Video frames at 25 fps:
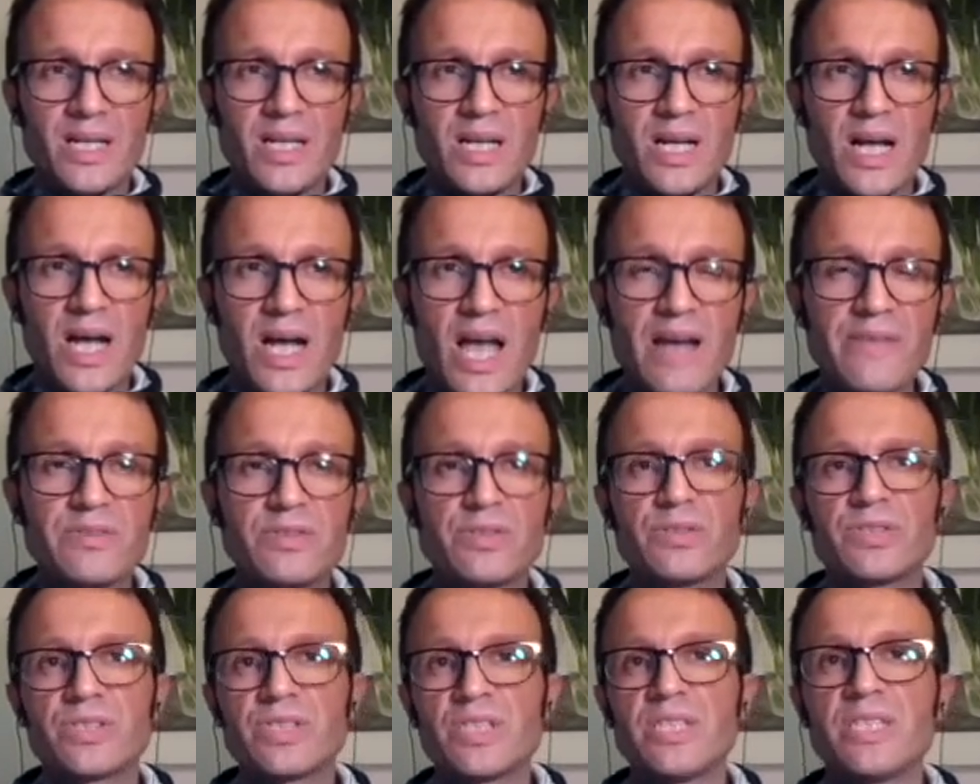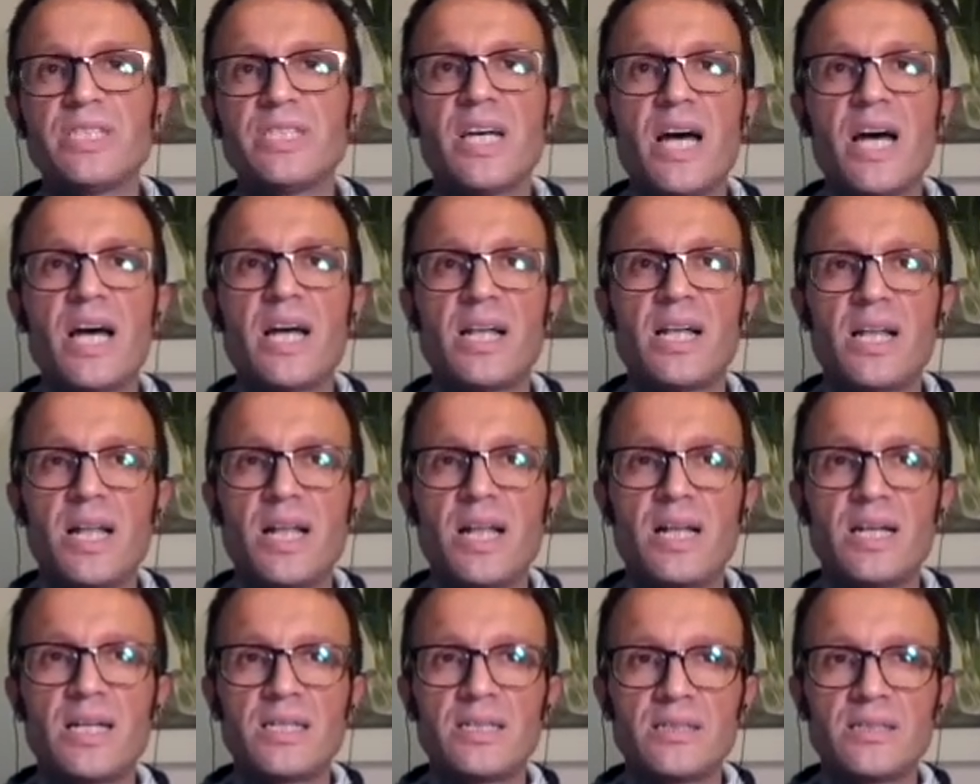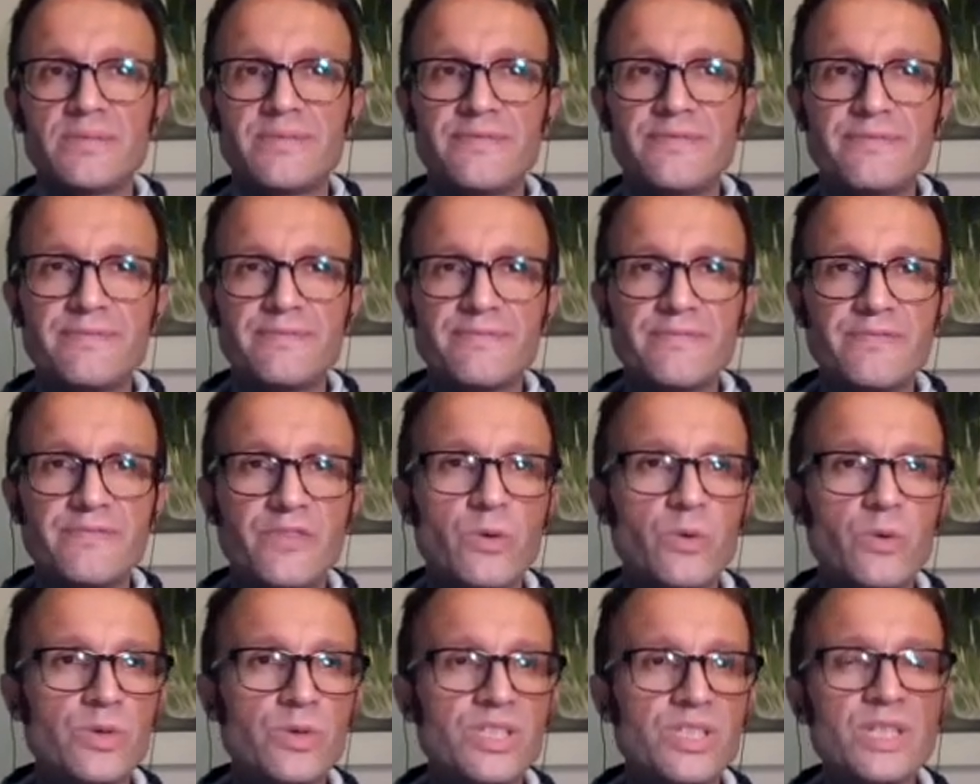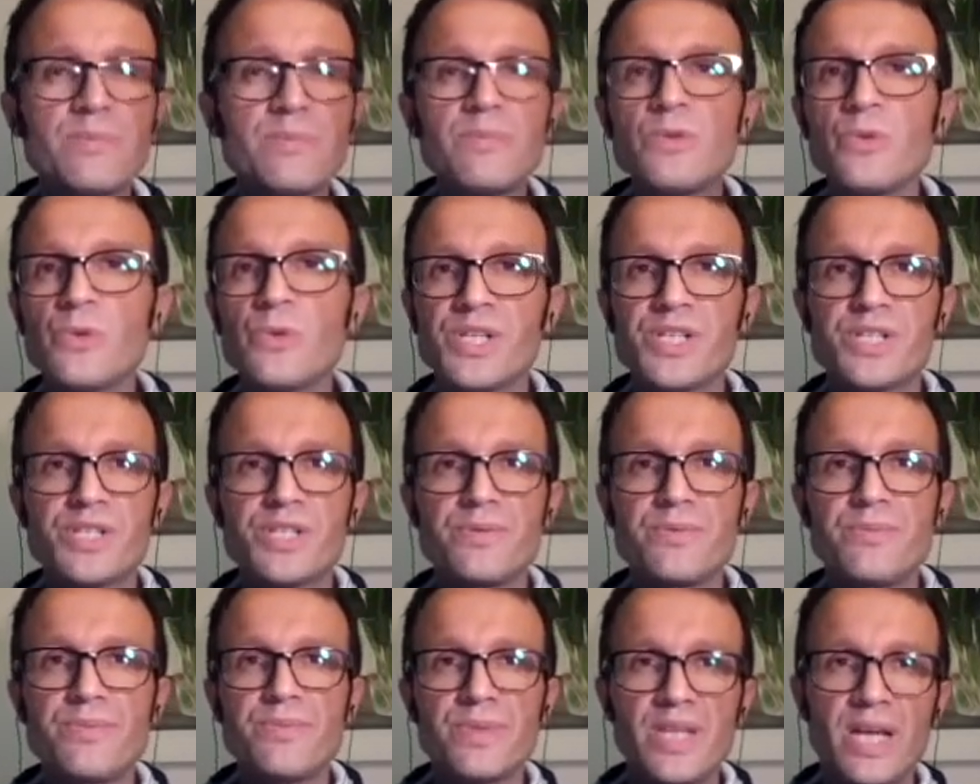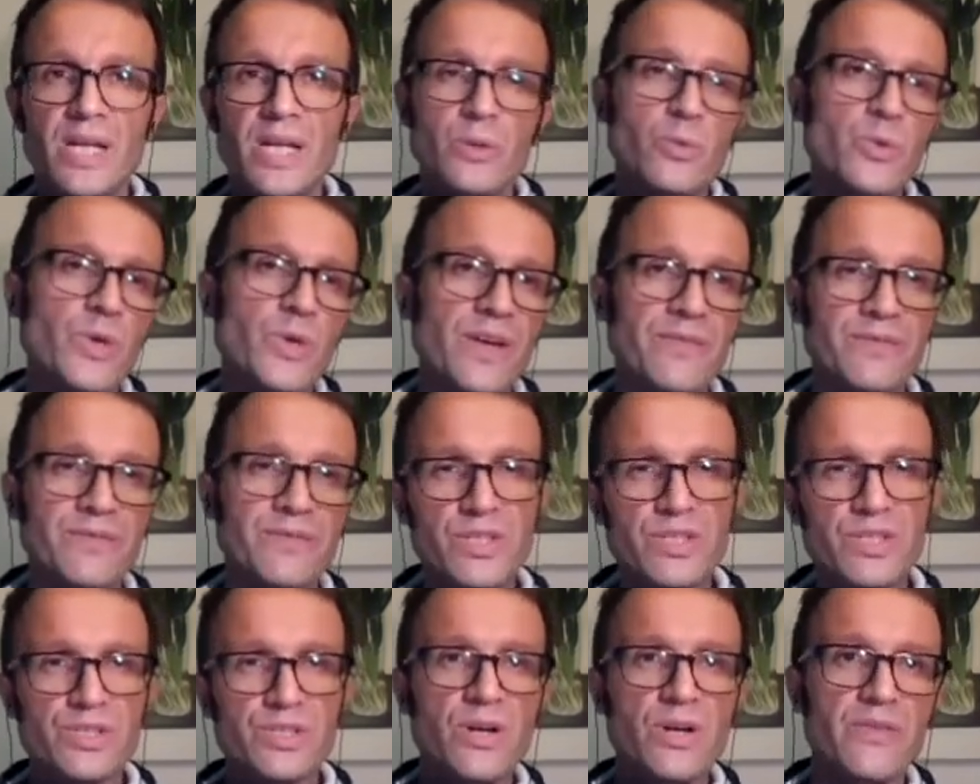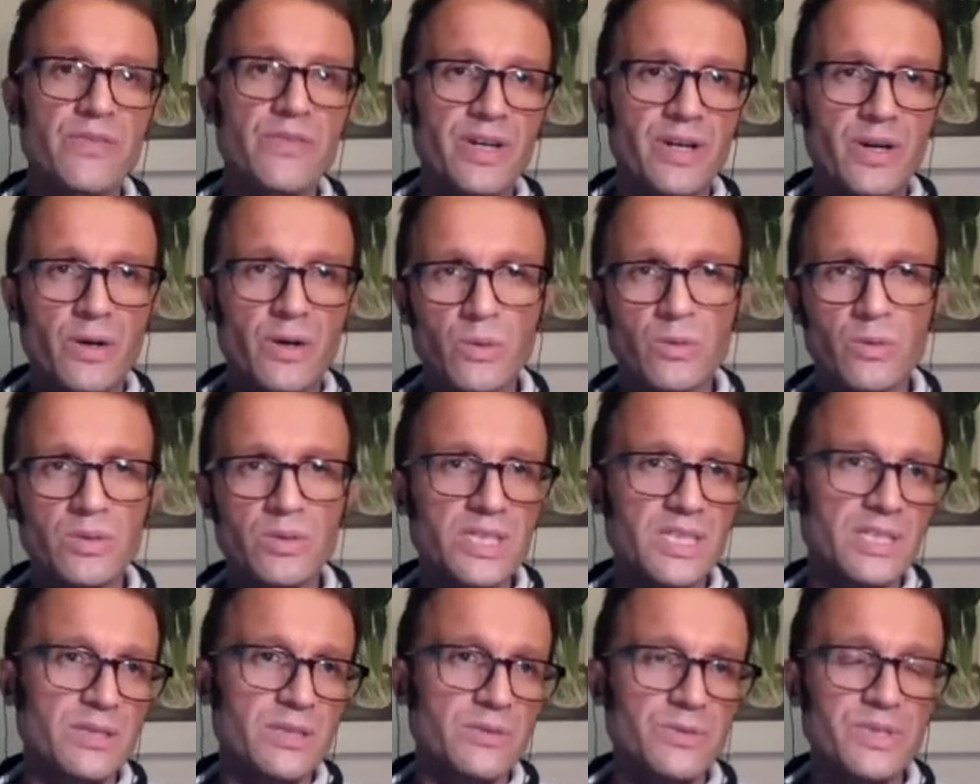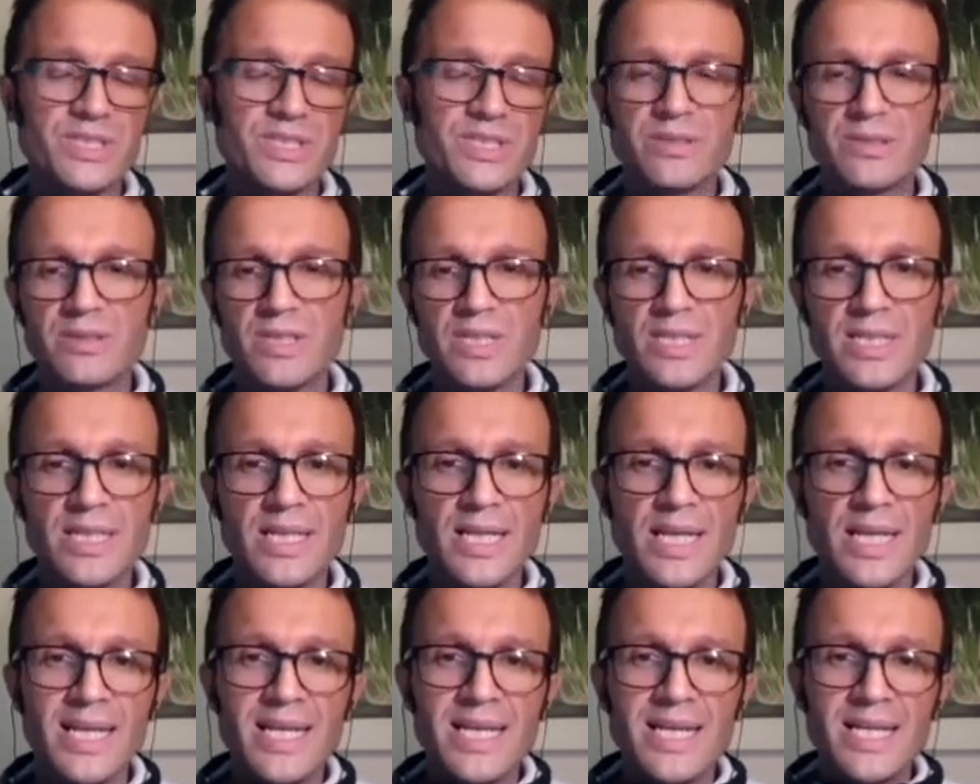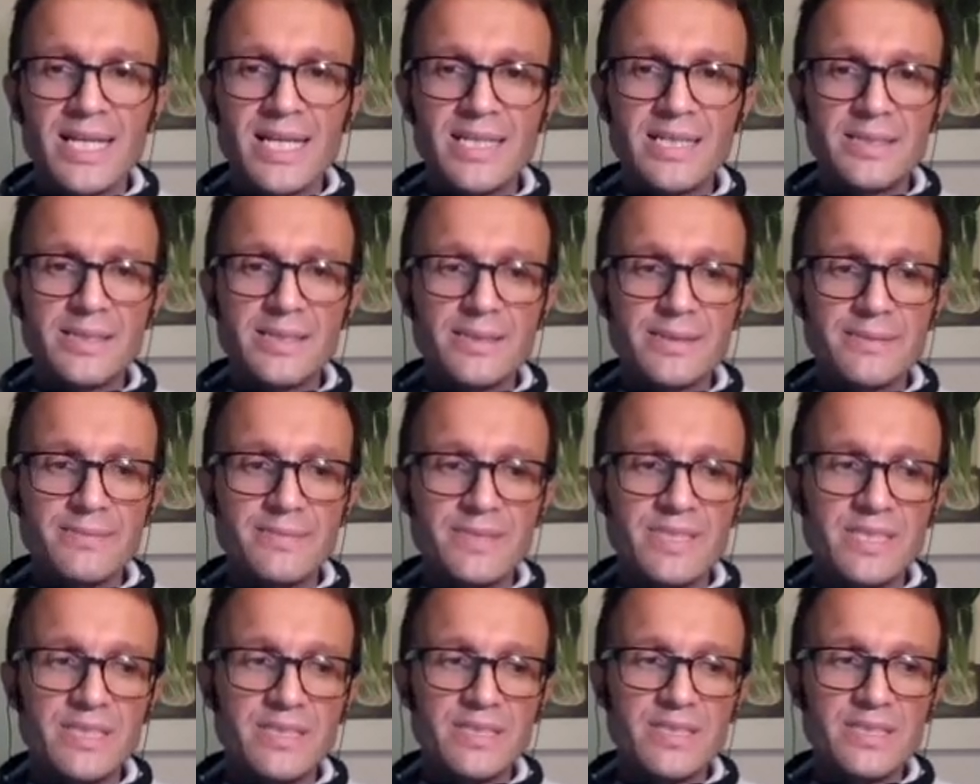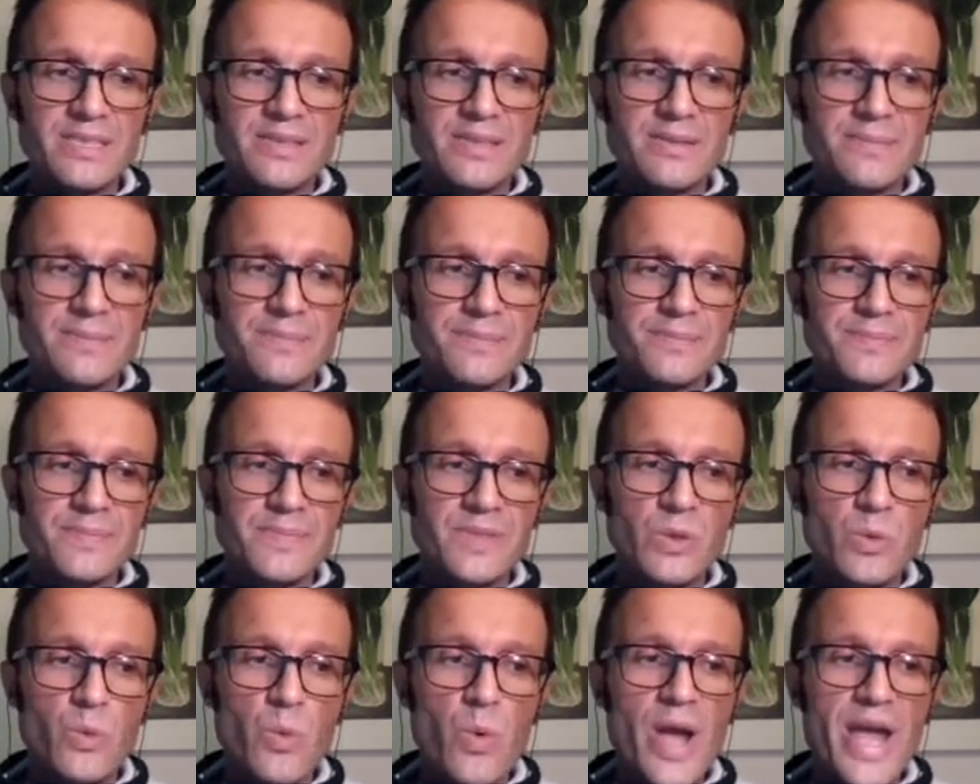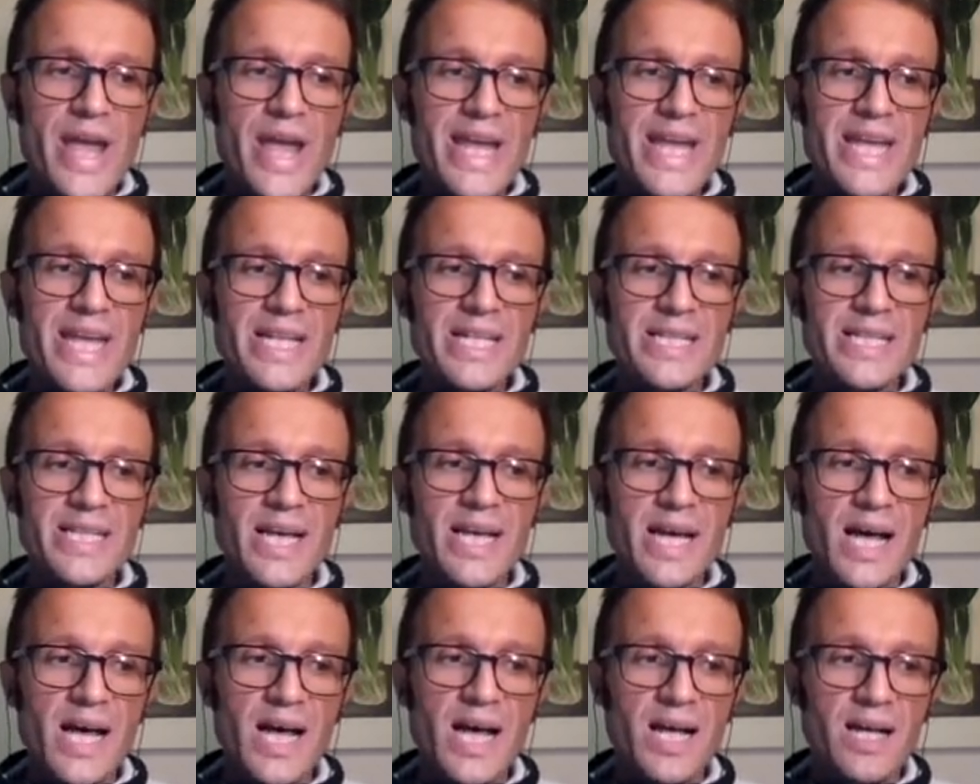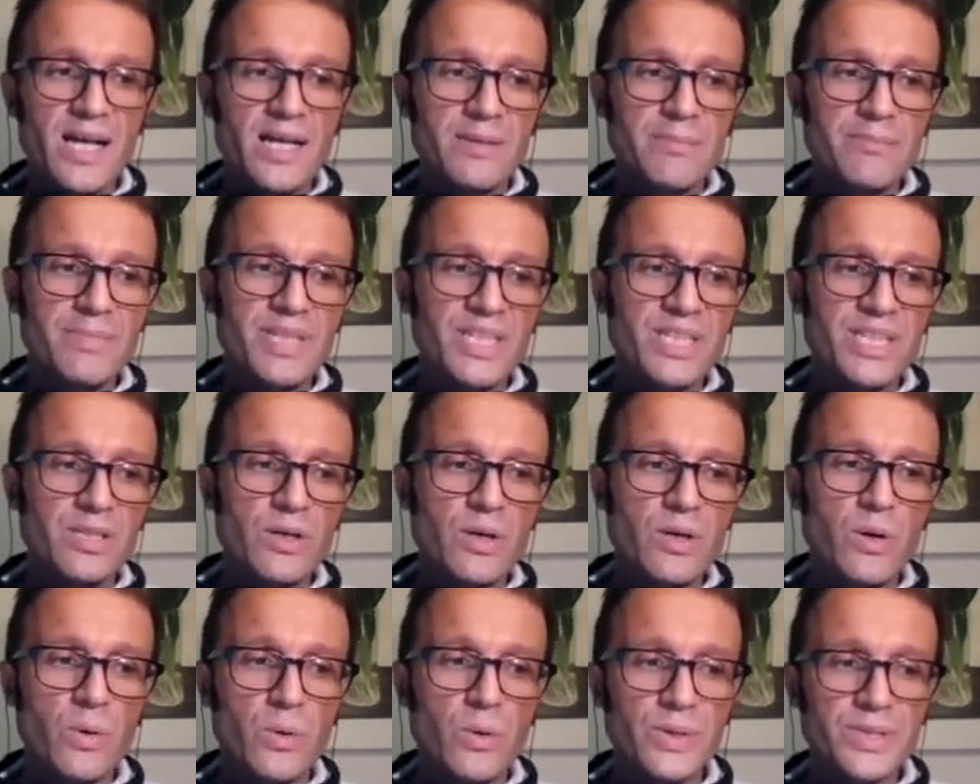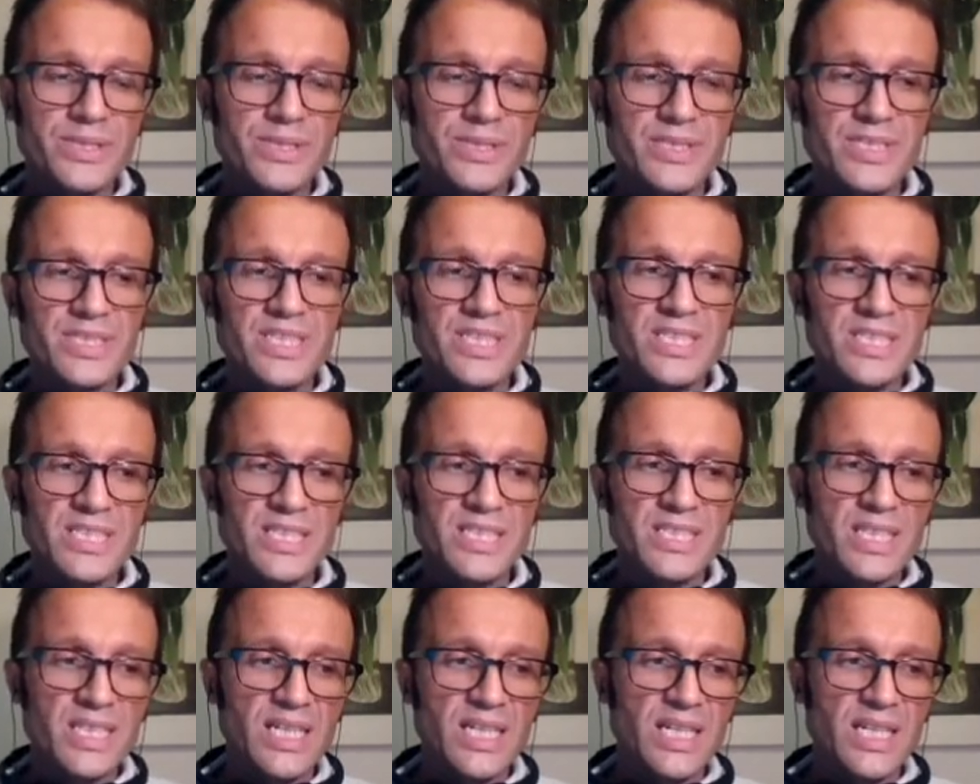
I have to say that for some reason that we have discovered only recently, the way that Bitcoin D